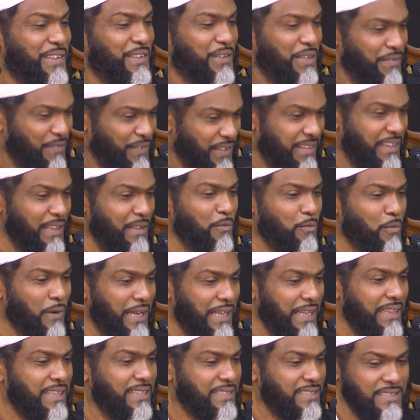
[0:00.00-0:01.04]
You ever think
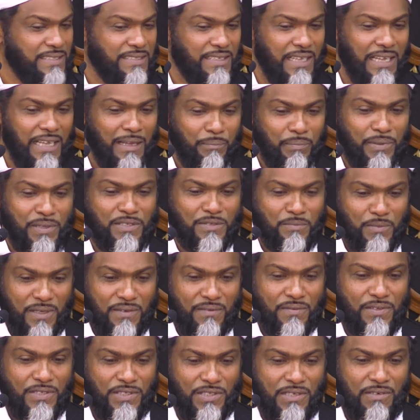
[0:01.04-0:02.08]
why this is the happiest
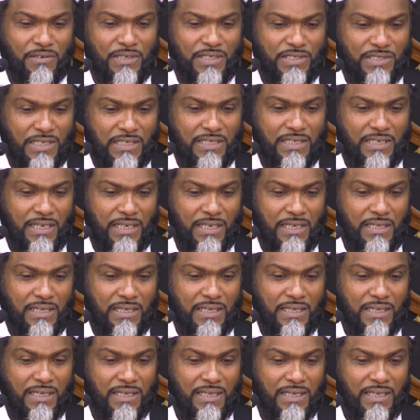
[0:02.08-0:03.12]
month for Shaitan?
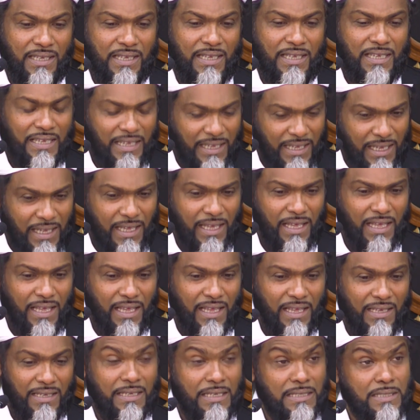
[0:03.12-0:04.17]

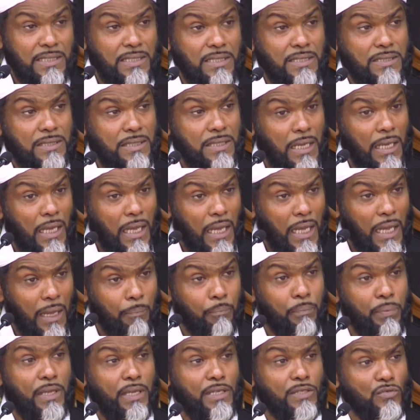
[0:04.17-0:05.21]
Yeah, this is the
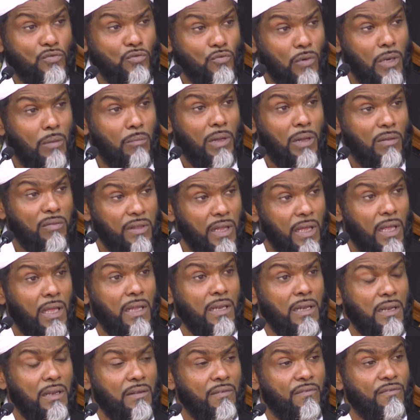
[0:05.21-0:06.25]
happiest
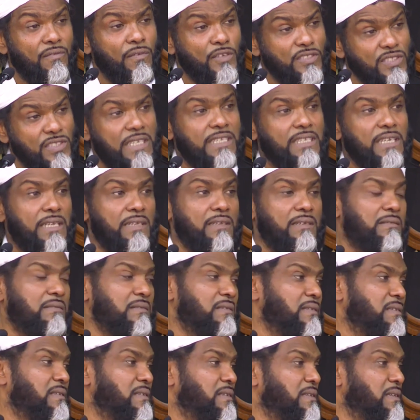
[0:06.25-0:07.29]
Ramadan for Satan.
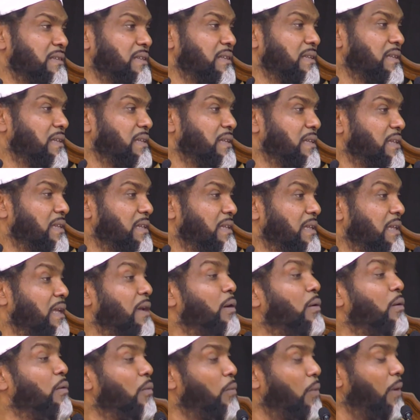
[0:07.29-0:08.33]

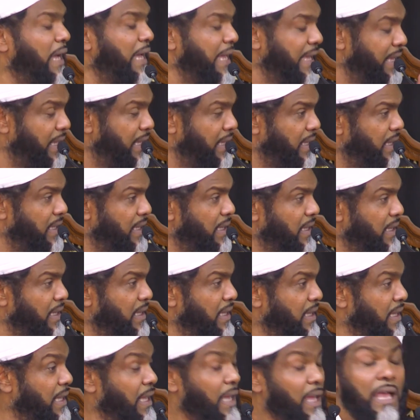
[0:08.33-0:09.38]
Why?
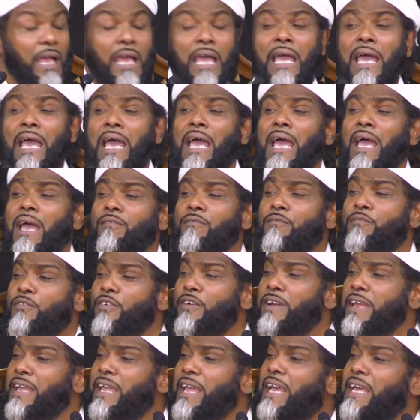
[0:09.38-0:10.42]

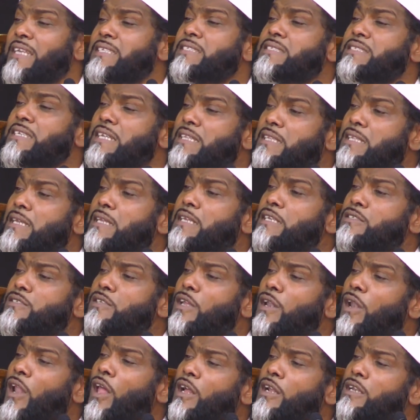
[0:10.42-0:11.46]
Every year Satan is
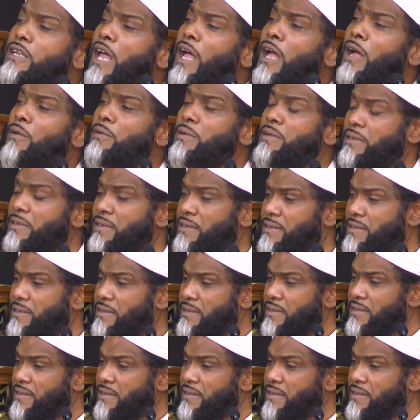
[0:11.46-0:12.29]
on lockdown.